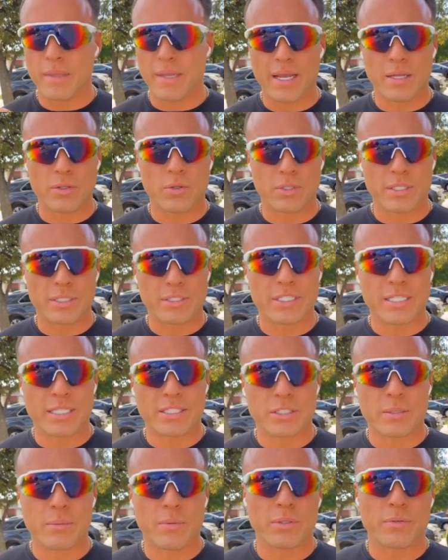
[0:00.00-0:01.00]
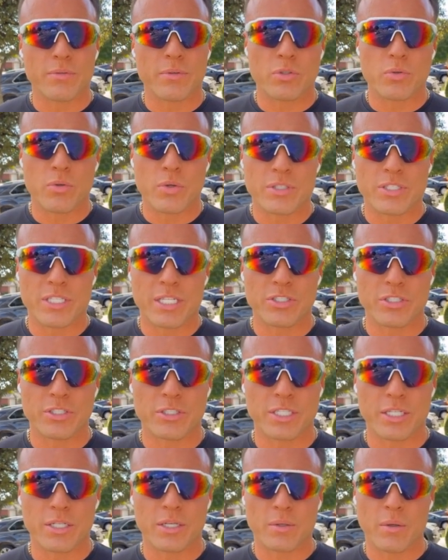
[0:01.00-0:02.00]
And you can see some of the
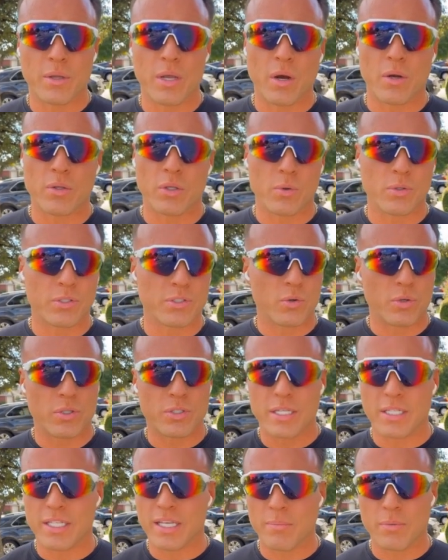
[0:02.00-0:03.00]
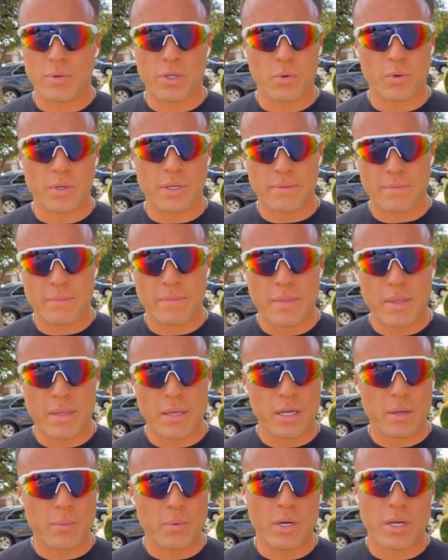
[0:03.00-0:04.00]
visualizations here, although it's going to keep going.
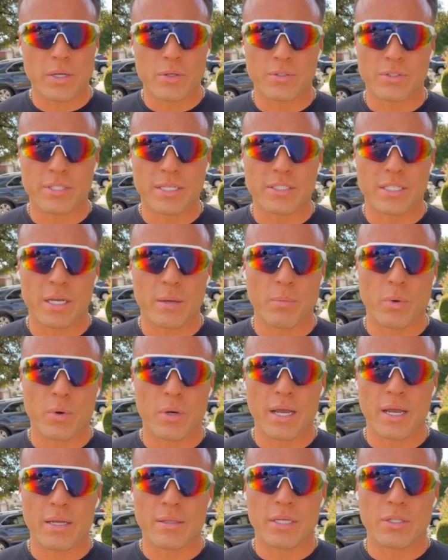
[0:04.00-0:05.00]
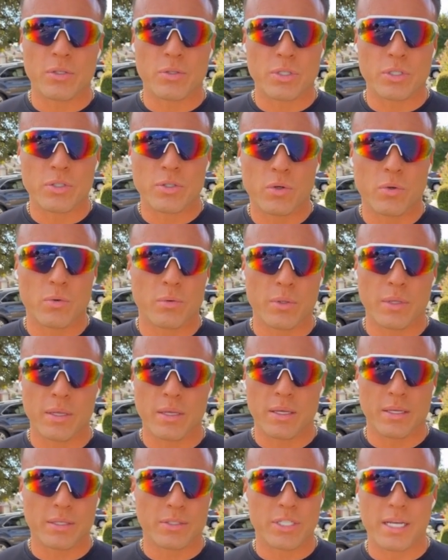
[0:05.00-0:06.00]
A couple other things I'll point out that you can do.
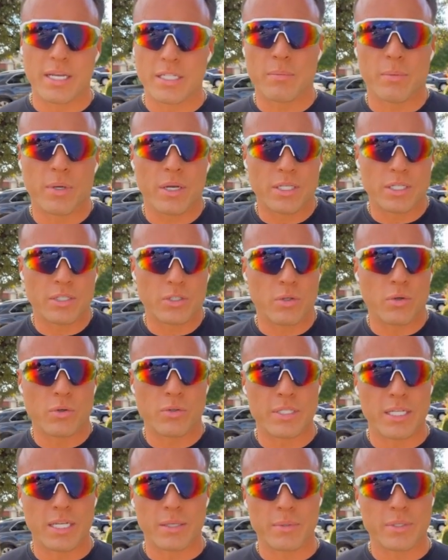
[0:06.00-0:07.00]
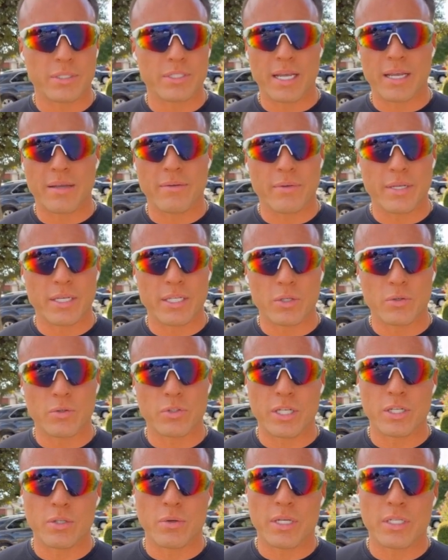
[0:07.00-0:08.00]
GenSpark includes image and video
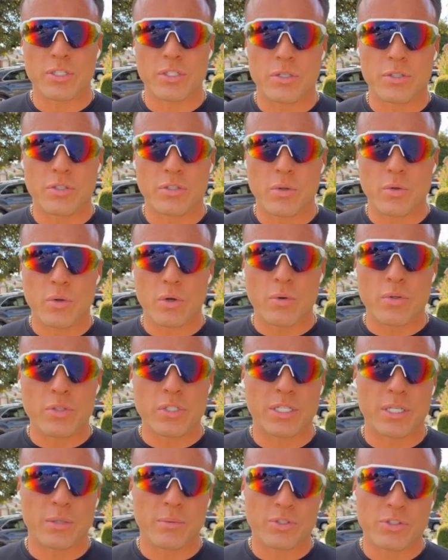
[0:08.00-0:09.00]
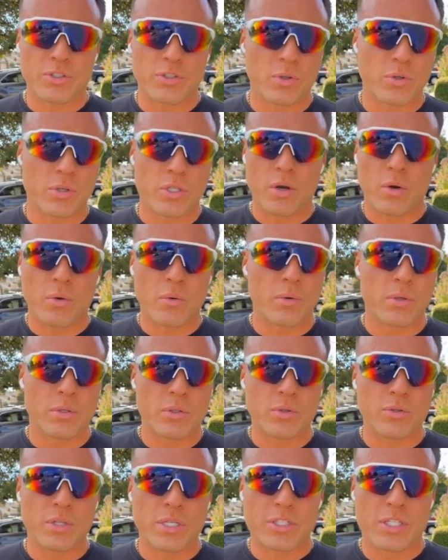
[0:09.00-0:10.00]
generation, so go to Image Studio,
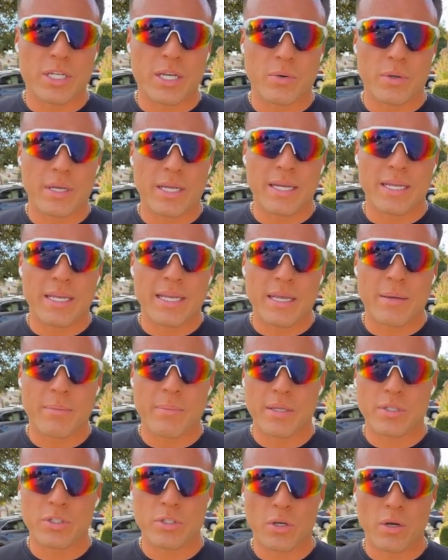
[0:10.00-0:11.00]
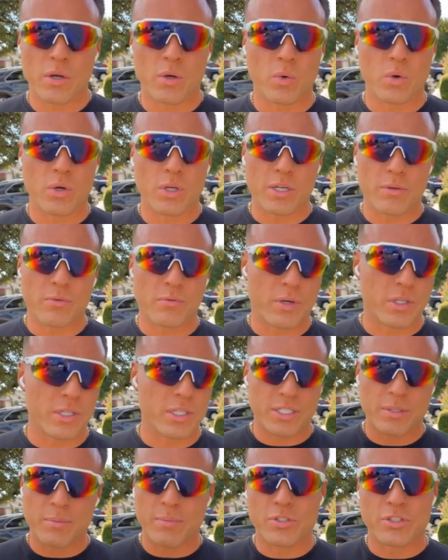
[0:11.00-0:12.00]
you can generate an image or convert
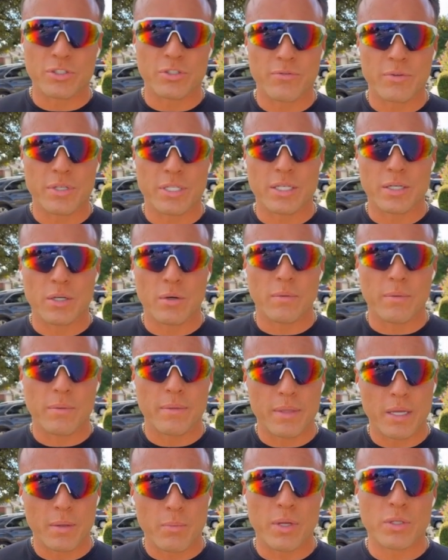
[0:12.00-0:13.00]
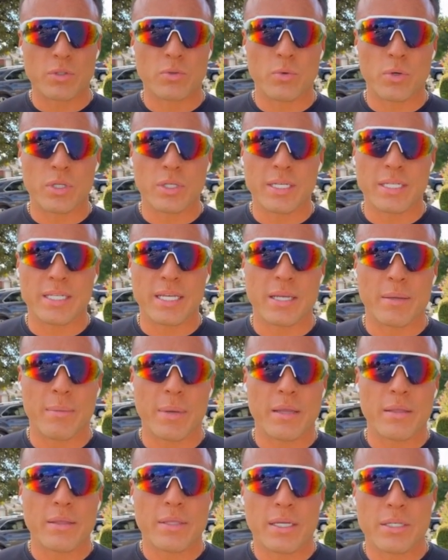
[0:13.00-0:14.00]
an image to video. And what's really neat
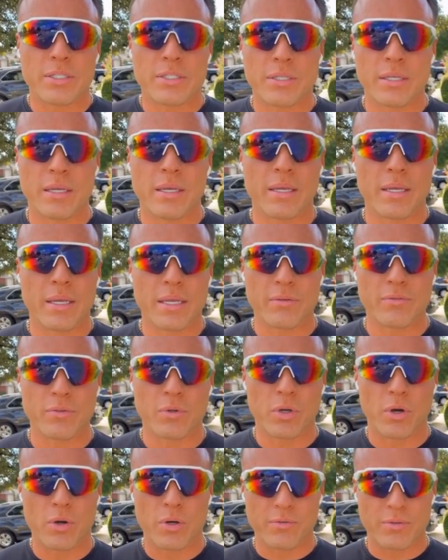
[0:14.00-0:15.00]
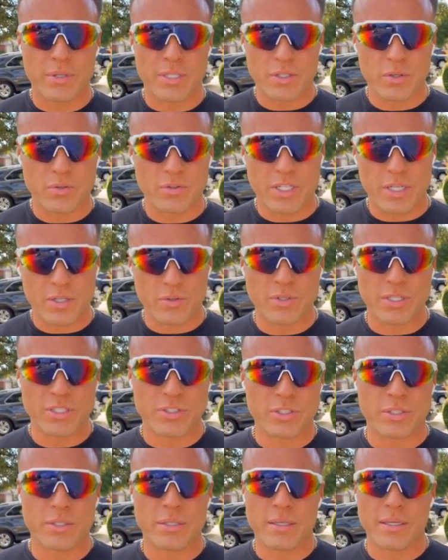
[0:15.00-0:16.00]
about this, if you go to video
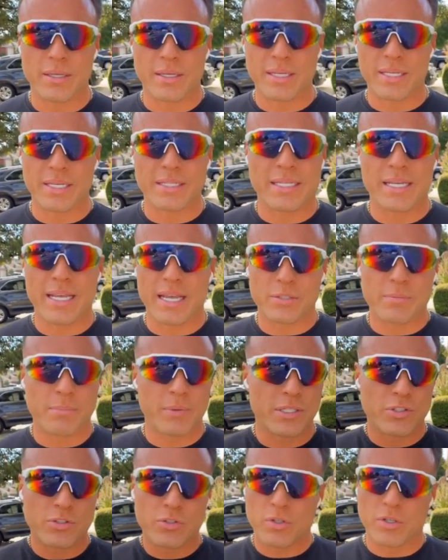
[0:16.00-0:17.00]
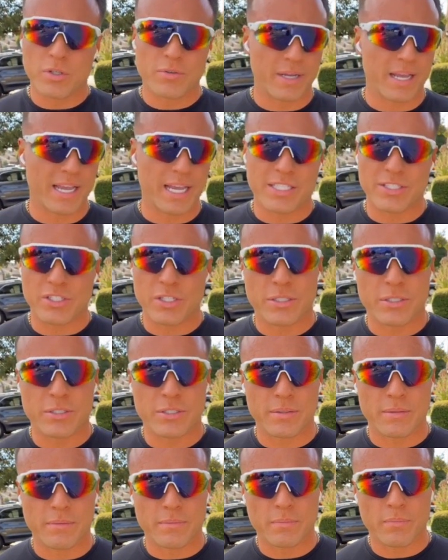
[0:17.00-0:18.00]
generation, is it has mixture of
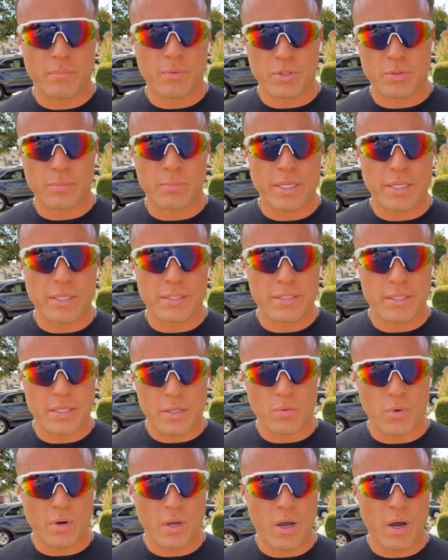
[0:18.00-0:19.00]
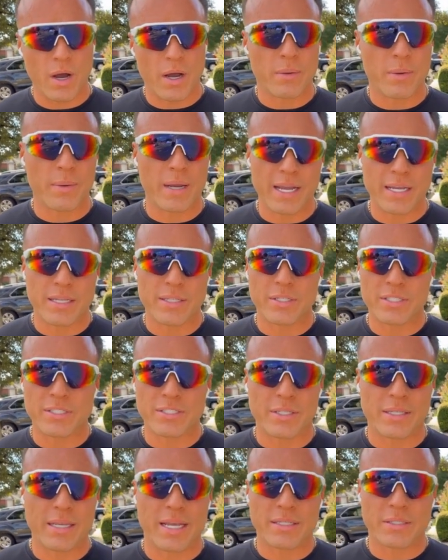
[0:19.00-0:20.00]
agents, which means it will automatically
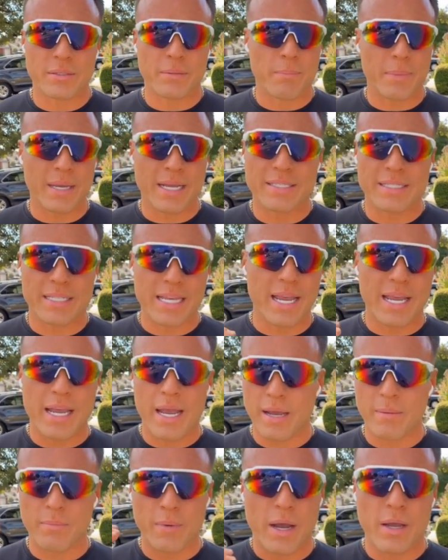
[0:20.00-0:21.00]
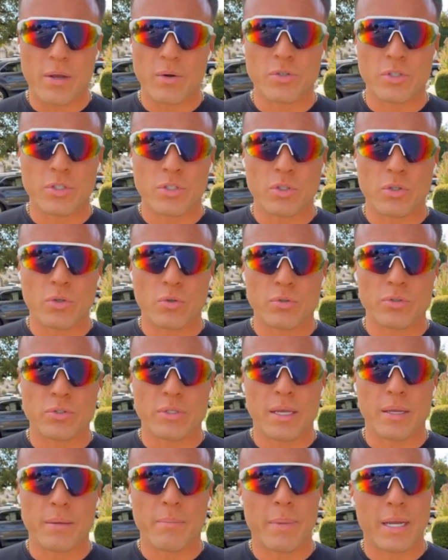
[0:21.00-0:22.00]
select the best AI model to use
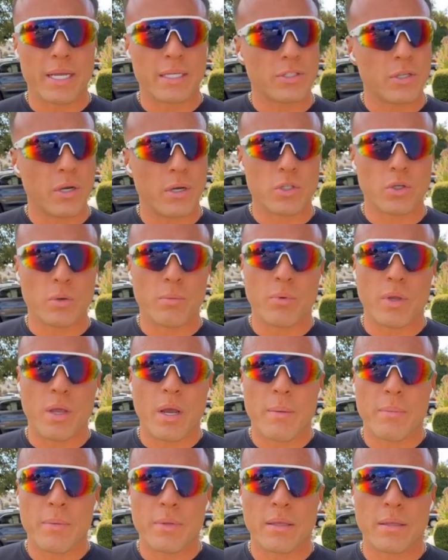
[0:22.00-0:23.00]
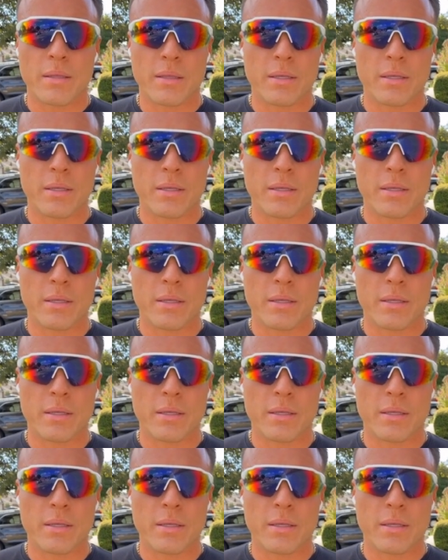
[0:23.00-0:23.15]
based on your prompt.